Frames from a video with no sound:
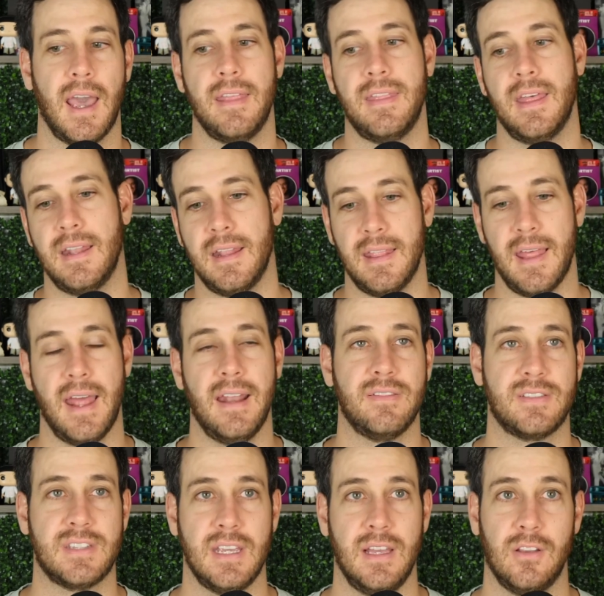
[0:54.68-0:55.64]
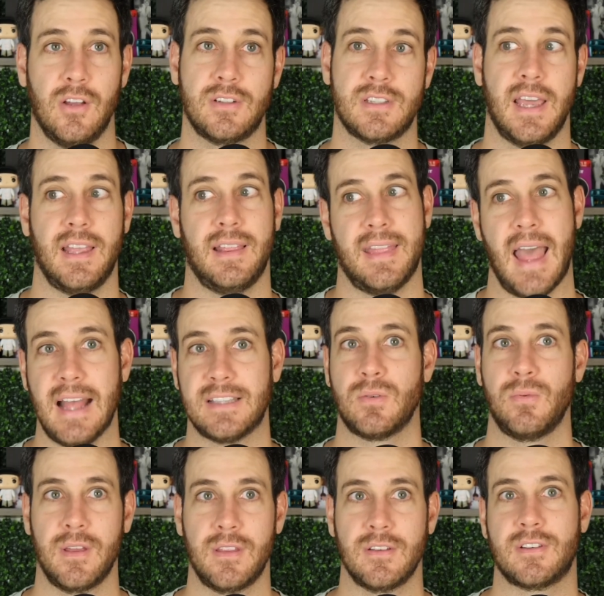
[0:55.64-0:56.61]
And then in the NFC, it looks like that's
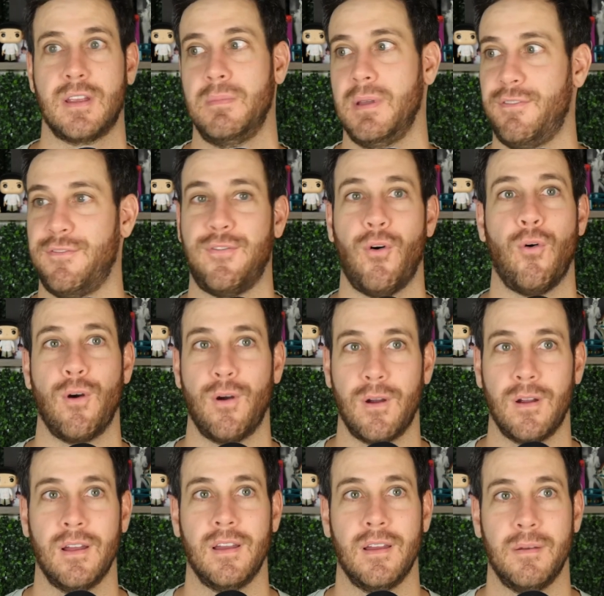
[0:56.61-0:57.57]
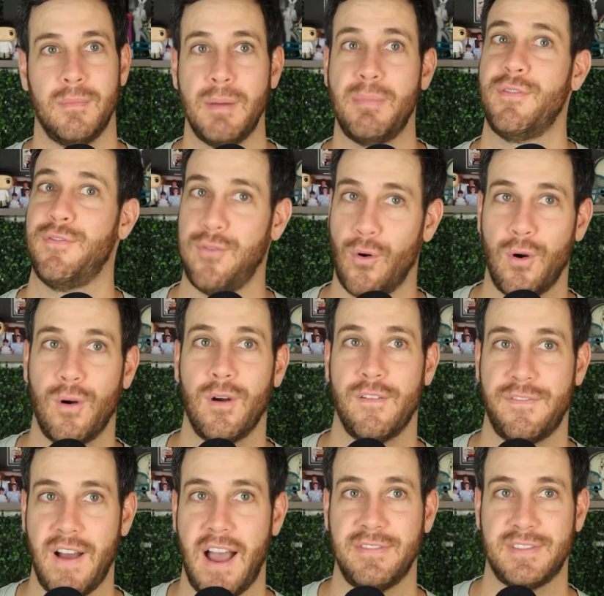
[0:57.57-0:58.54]
where there's going to be maybe 4 or
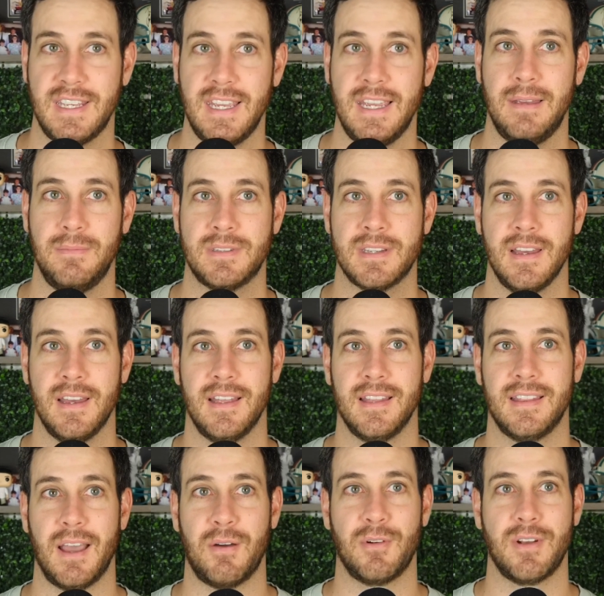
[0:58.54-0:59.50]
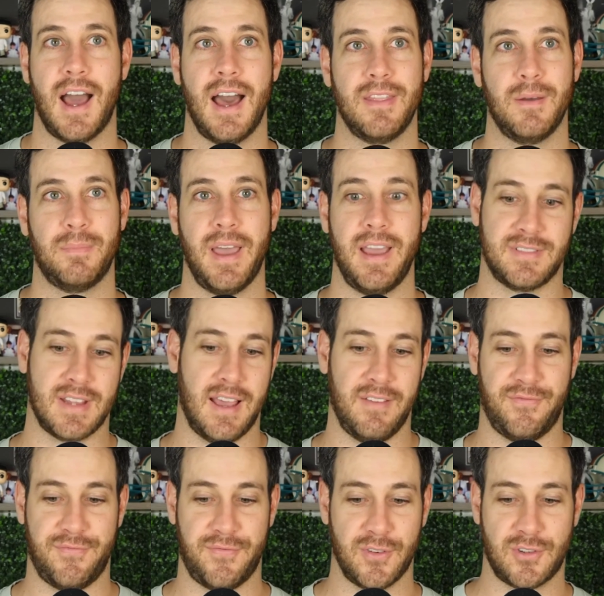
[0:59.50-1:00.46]
5 teams that were not in the playoffs. I
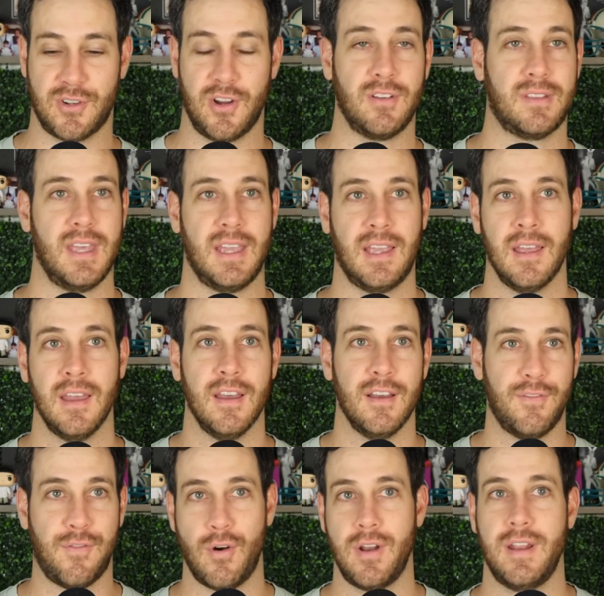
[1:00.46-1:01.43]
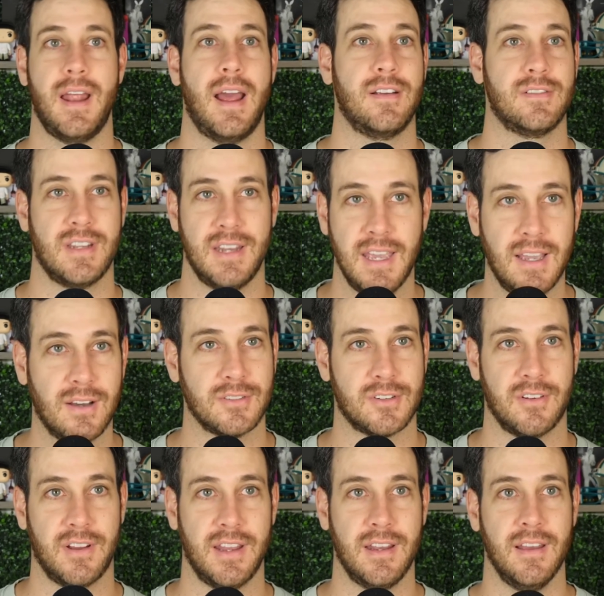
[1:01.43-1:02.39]
for sure think 49ers and Eagles
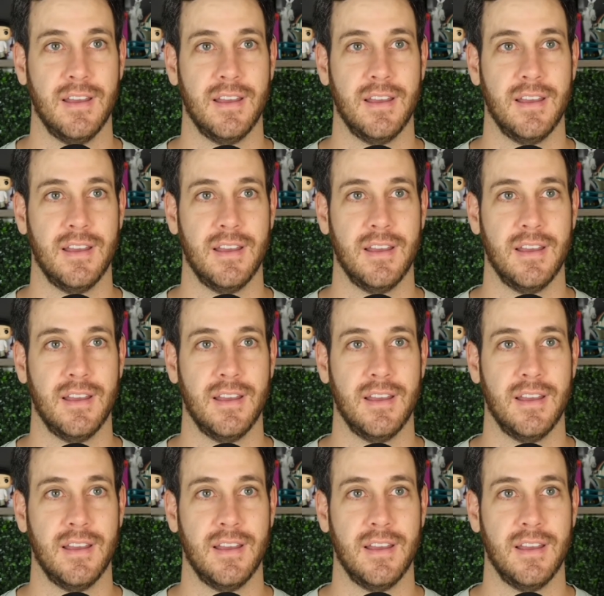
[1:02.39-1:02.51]
are in.